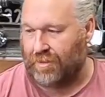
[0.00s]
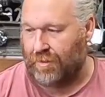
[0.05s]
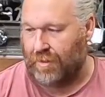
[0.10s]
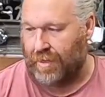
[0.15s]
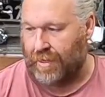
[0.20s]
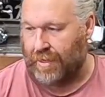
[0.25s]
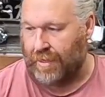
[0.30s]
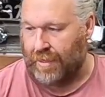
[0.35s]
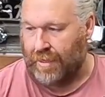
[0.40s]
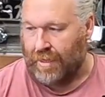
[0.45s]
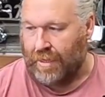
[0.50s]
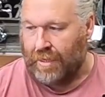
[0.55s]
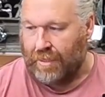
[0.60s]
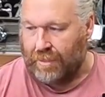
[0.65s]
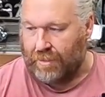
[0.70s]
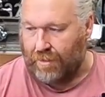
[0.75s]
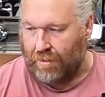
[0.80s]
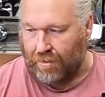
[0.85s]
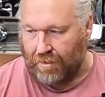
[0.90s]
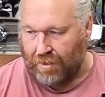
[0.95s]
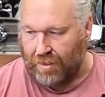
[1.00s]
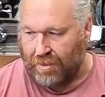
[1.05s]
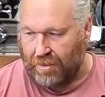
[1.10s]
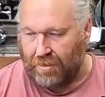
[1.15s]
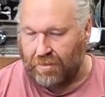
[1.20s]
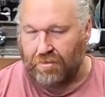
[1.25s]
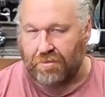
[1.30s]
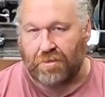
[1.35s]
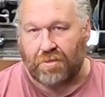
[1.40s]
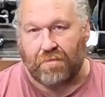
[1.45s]
treat. So I'm going to
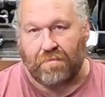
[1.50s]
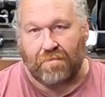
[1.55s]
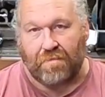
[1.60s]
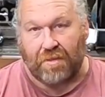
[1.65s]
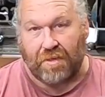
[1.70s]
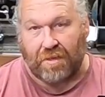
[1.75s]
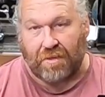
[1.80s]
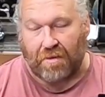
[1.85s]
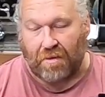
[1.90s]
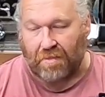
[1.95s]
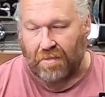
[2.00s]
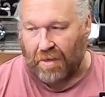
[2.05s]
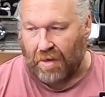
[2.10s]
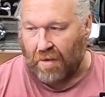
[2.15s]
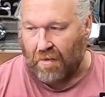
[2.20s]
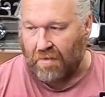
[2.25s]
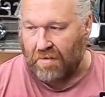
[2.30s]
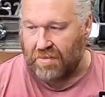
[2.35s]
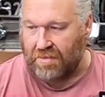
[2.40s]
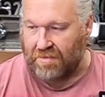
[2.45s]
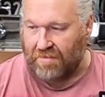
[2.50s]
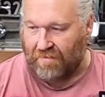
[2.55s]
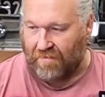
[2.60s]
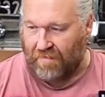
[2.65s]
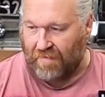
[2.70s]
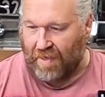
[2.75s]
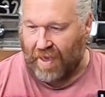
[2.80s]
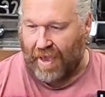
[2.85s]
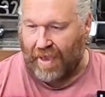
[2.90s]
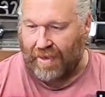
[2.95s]
do something on the lines
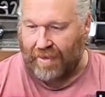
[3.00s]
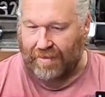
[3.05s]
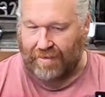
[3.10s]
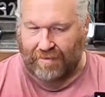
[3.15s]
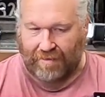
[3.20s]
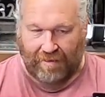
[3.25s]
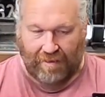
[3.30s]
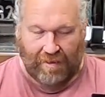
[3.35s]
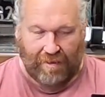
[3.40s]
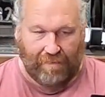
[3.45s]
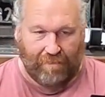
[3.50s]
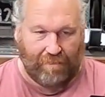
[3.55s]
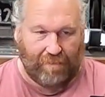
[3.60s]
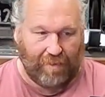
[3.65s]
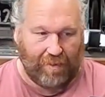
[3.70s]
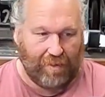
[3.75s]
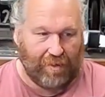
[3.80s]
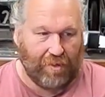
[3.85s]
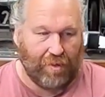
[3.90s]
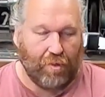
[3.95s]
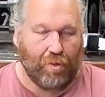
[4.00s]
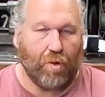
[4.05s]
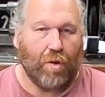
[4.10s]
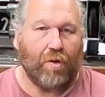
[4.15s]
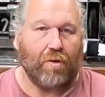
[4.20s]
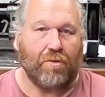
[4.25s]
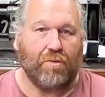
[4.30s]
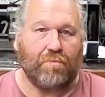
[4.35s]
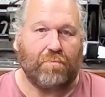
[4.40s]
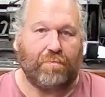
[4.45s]
of that, but
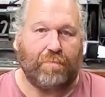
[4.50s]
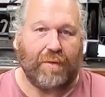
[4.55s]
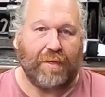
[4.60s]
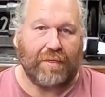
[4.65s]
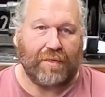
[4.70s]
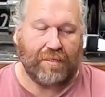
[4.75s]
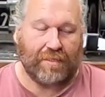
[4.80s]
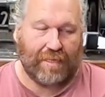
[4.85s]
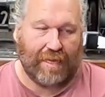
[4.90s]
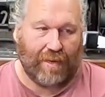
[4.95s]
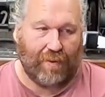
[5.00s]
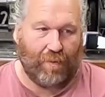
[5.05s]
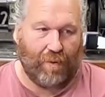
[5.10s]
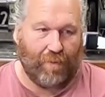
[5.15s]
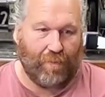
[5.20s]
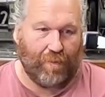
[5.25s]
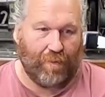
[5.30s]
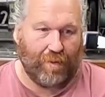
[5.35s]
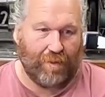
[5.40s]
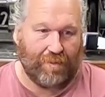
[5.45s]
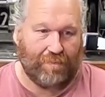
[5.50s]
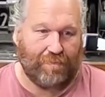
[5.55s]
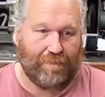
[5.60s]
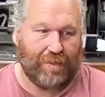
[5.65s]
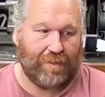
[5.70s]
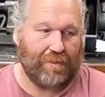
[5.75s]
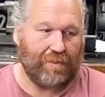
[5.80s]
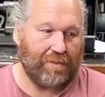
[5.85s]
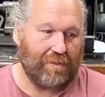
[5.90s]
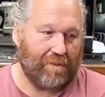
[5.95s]
not as big as that one was,
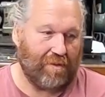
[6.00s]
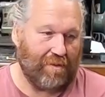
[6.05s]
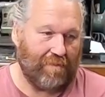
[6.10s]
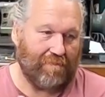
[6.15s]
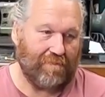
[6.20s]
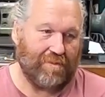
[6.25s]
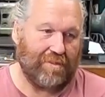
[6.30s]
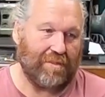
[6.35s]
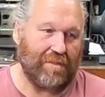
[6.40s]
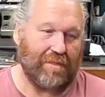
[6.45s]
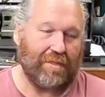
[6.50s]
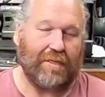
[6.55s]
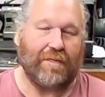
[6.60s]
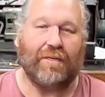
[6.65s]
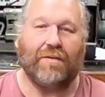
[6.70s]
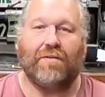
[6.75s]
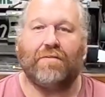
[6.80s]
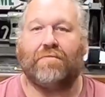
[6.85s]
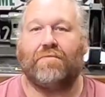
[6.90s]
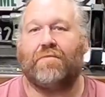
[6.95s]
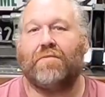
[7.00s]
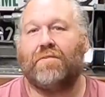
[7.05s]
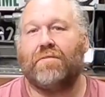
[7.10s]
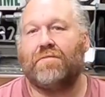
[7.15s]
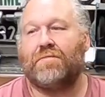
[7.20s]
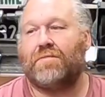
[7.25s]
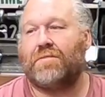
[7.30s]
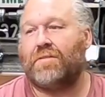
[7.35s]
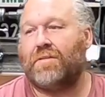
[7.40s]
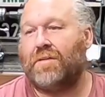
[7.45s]
because obviously I've
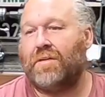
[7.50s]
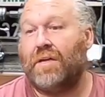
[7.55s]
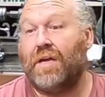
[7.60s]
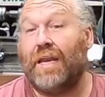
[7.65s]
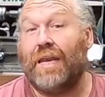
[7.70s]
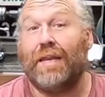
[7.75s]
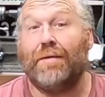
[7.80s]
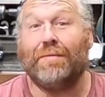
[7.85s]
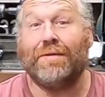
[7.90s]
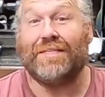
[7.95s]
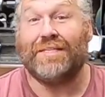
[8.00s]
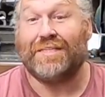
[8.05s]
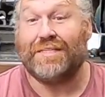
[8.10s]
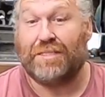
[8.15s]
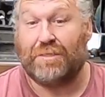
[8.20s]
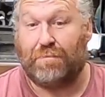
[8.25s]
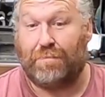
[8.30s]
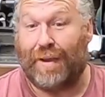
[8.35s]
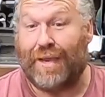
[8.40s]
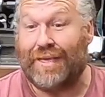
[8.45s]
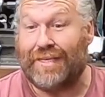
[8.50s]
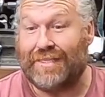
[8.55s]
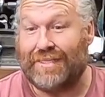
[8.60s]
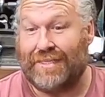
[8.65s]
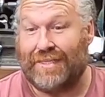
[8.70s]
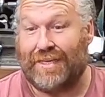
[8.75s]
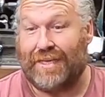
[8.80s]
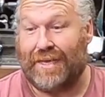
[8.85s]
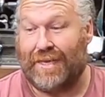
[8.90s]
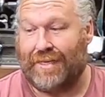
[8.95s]
got limited space
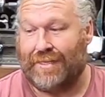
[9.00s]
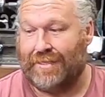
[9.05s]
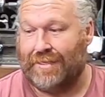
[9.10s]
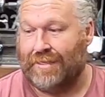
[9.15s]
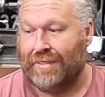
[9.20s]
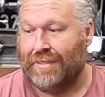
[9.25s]
in here.